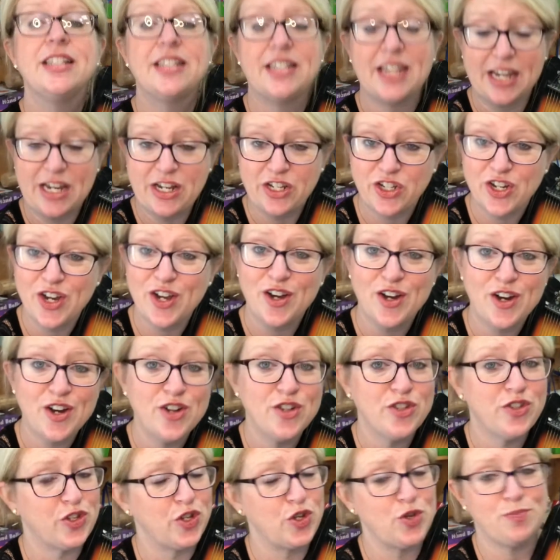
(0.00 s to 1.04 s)

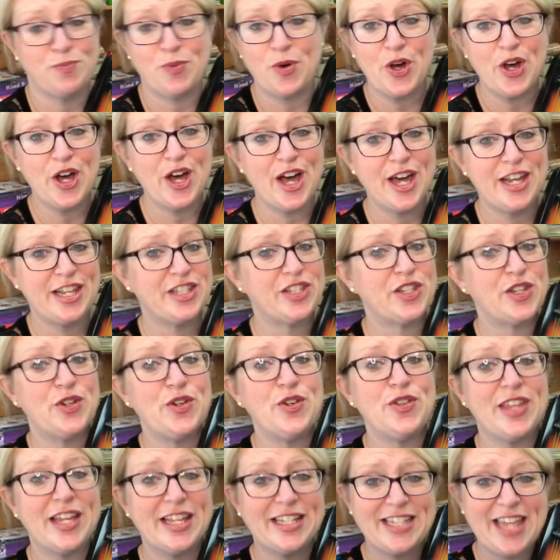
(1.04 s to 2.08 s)
Teachers, you put us
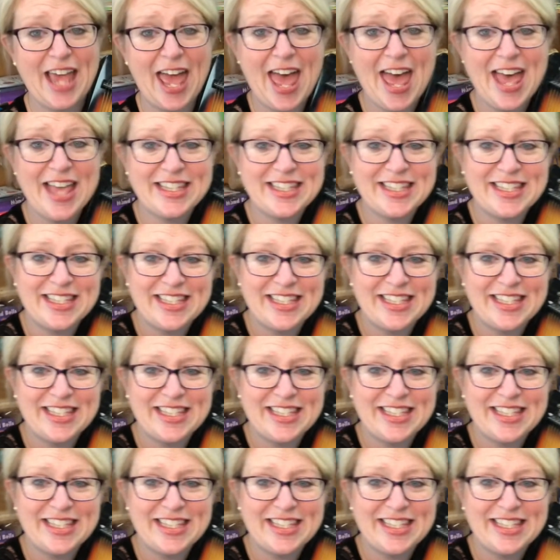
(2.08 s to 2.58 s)
to the test.